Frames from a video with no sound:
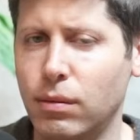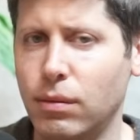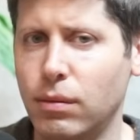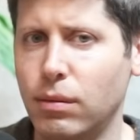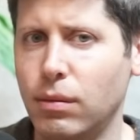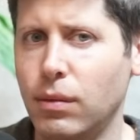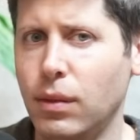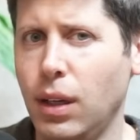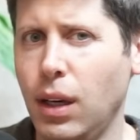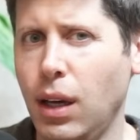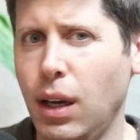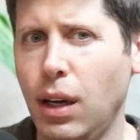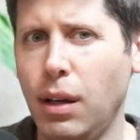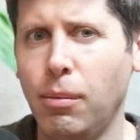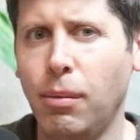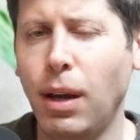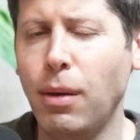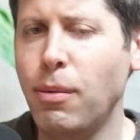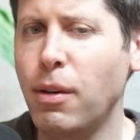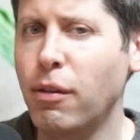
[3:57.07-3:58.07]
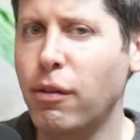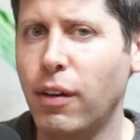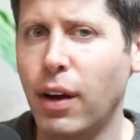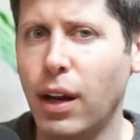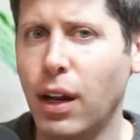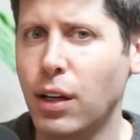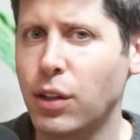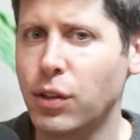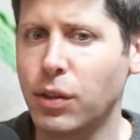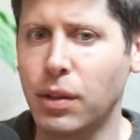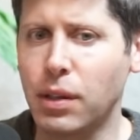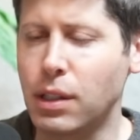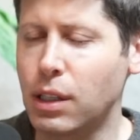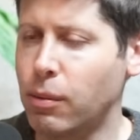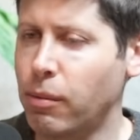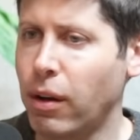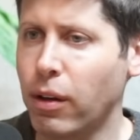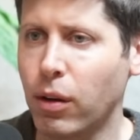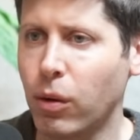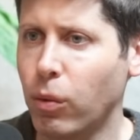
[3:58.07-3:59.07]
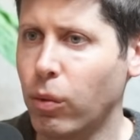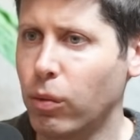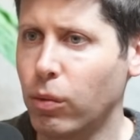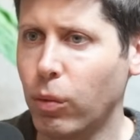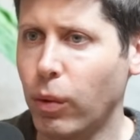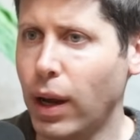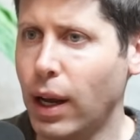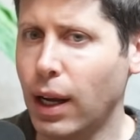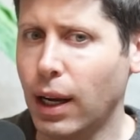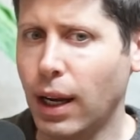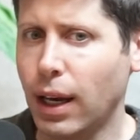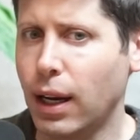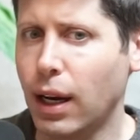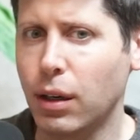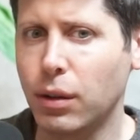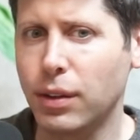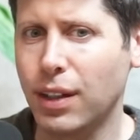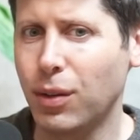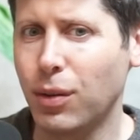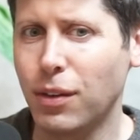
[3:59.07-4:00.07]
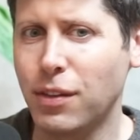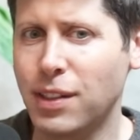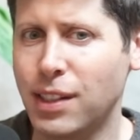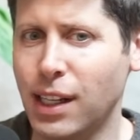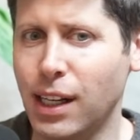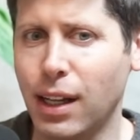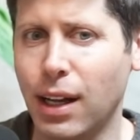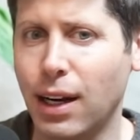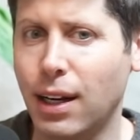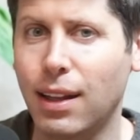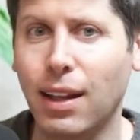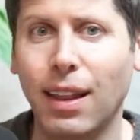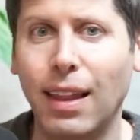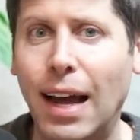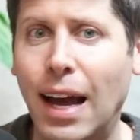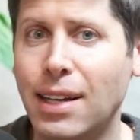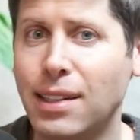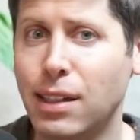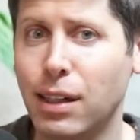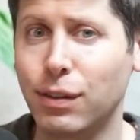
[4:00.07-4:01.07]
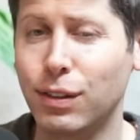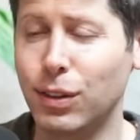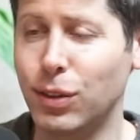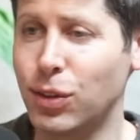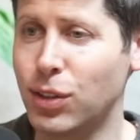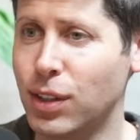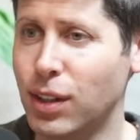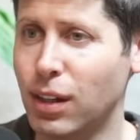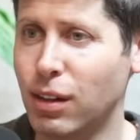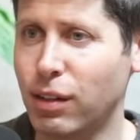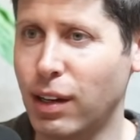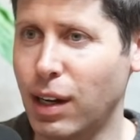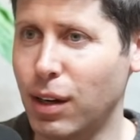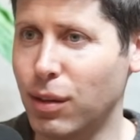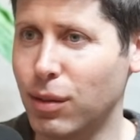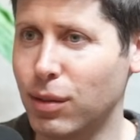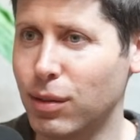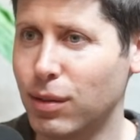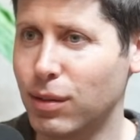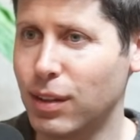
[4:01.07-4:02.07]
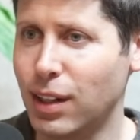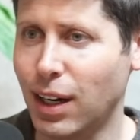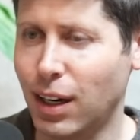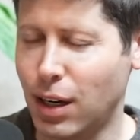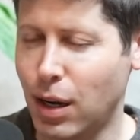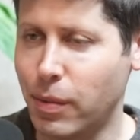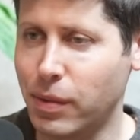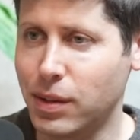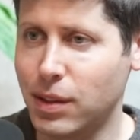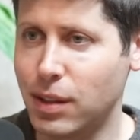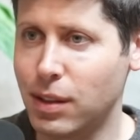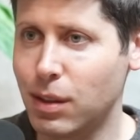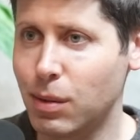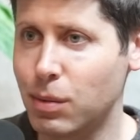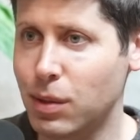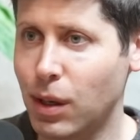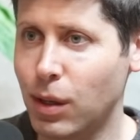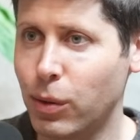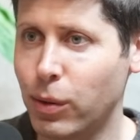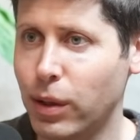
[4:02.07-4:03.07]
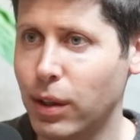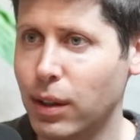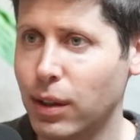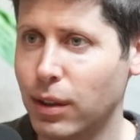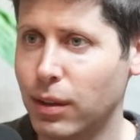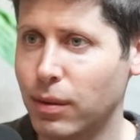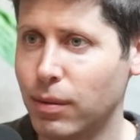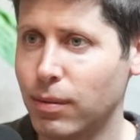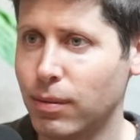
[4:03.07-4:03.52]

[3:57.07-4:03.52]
cool... maybe financial in some other way. Again, I don't think we've seen like the last evolution of how the economic system's going to work.